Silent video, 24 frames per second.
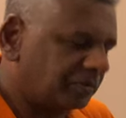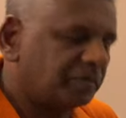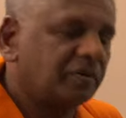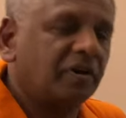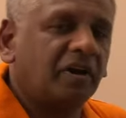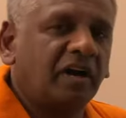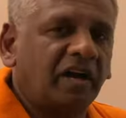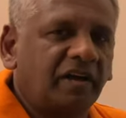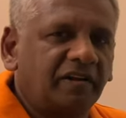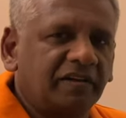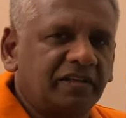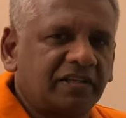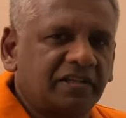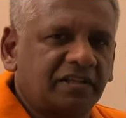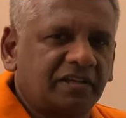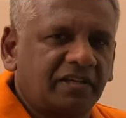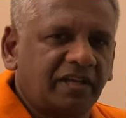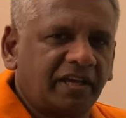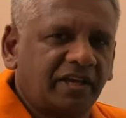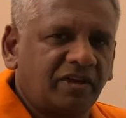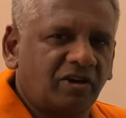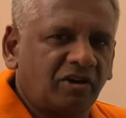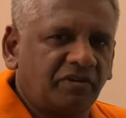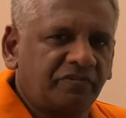I'll
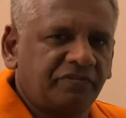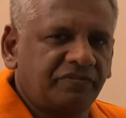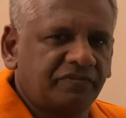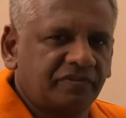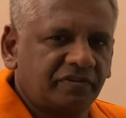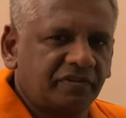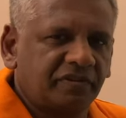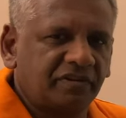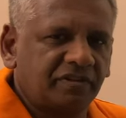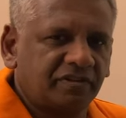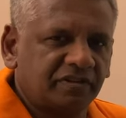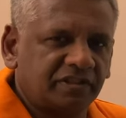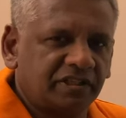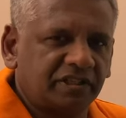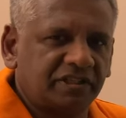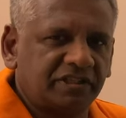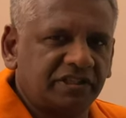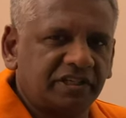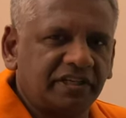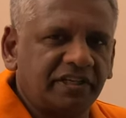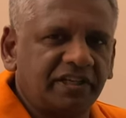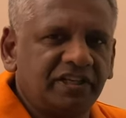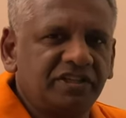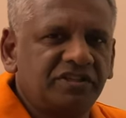kick off the
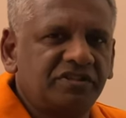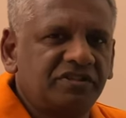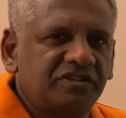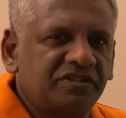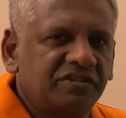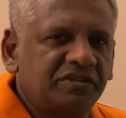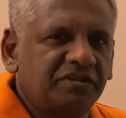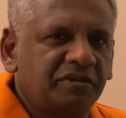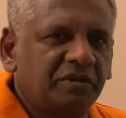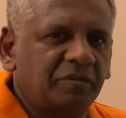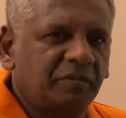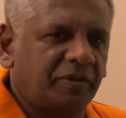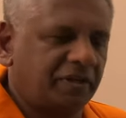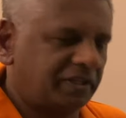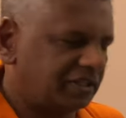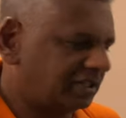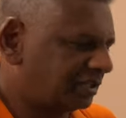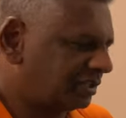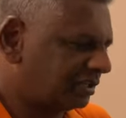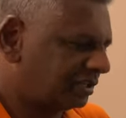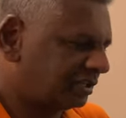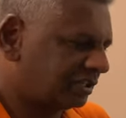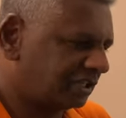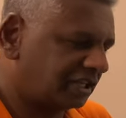series with
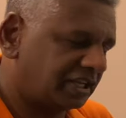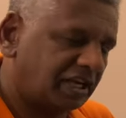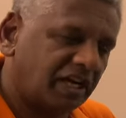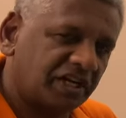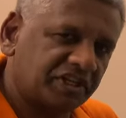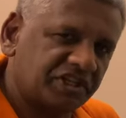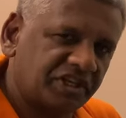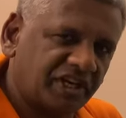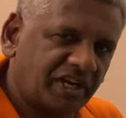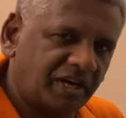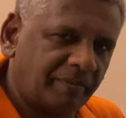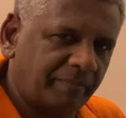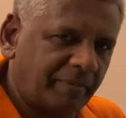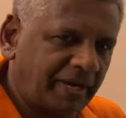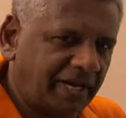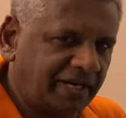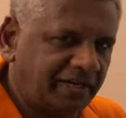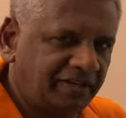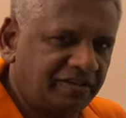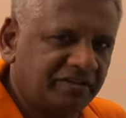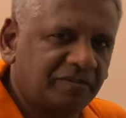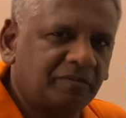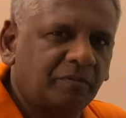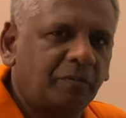the Yashica
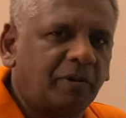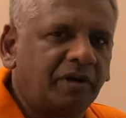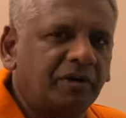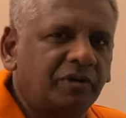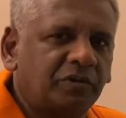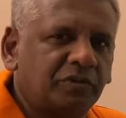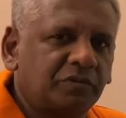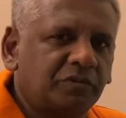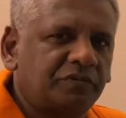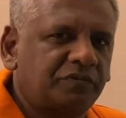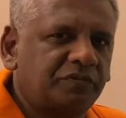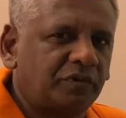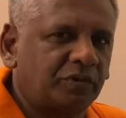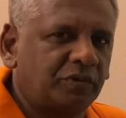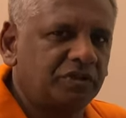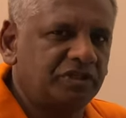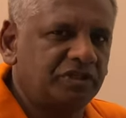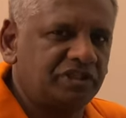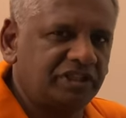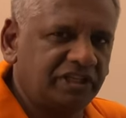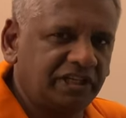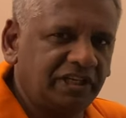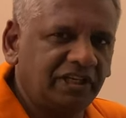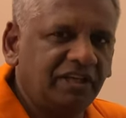Mat
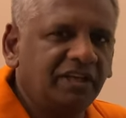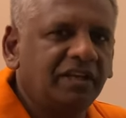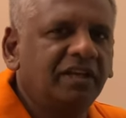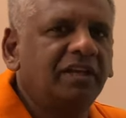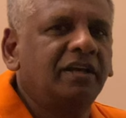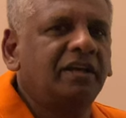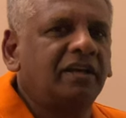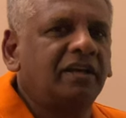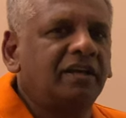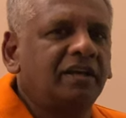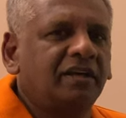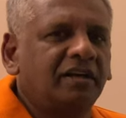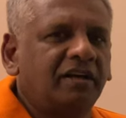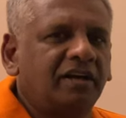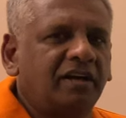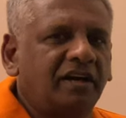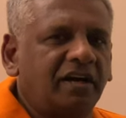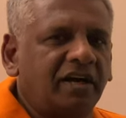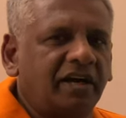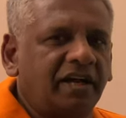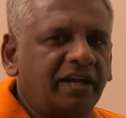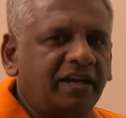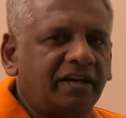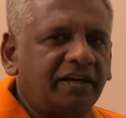124G,
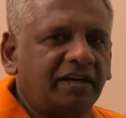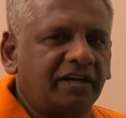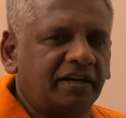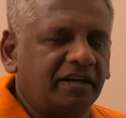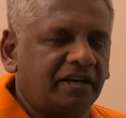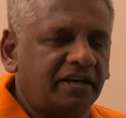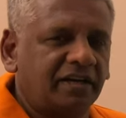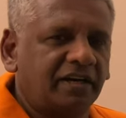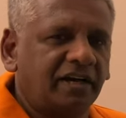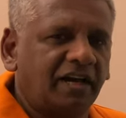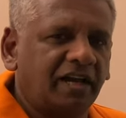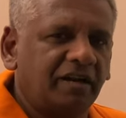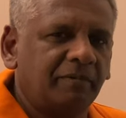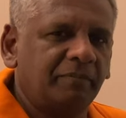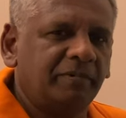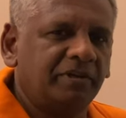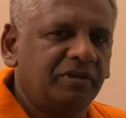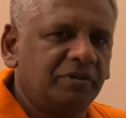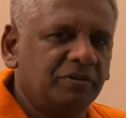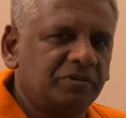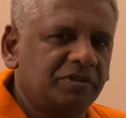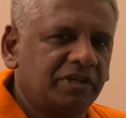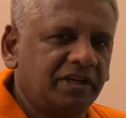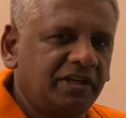and I'll be
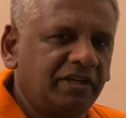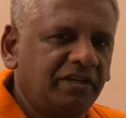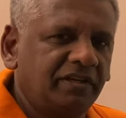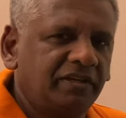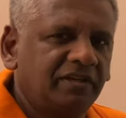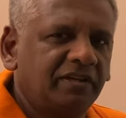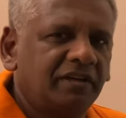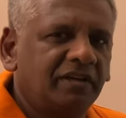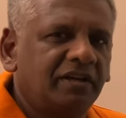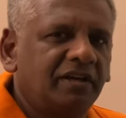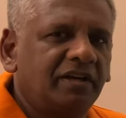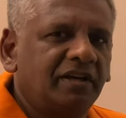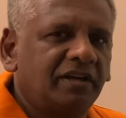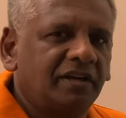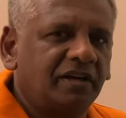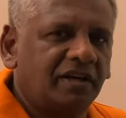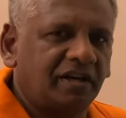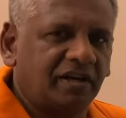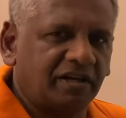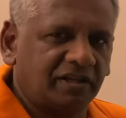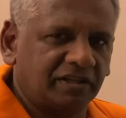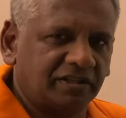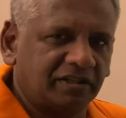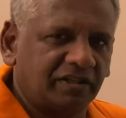using
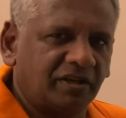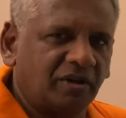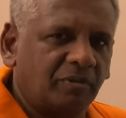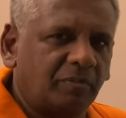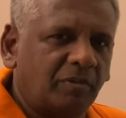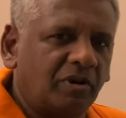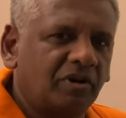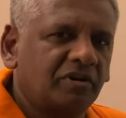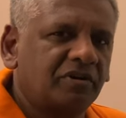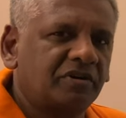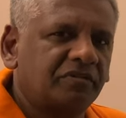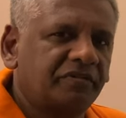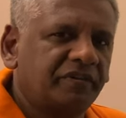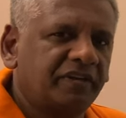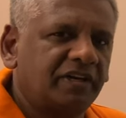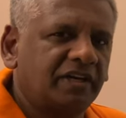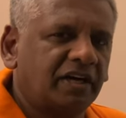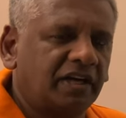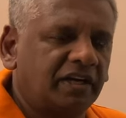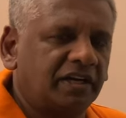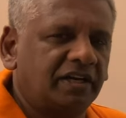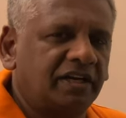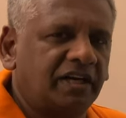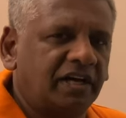the Lomography
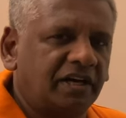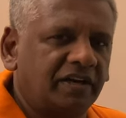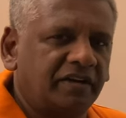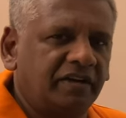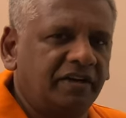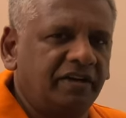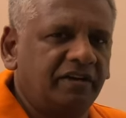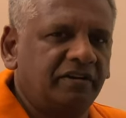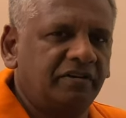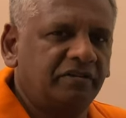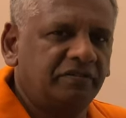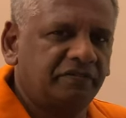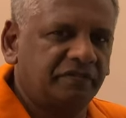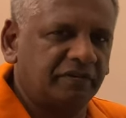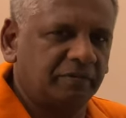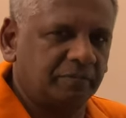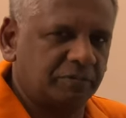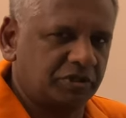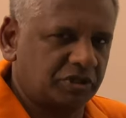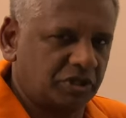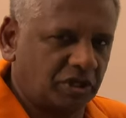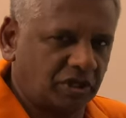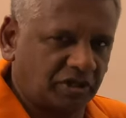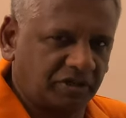Color 100 film
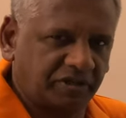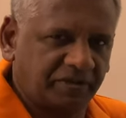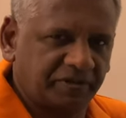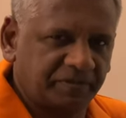stock.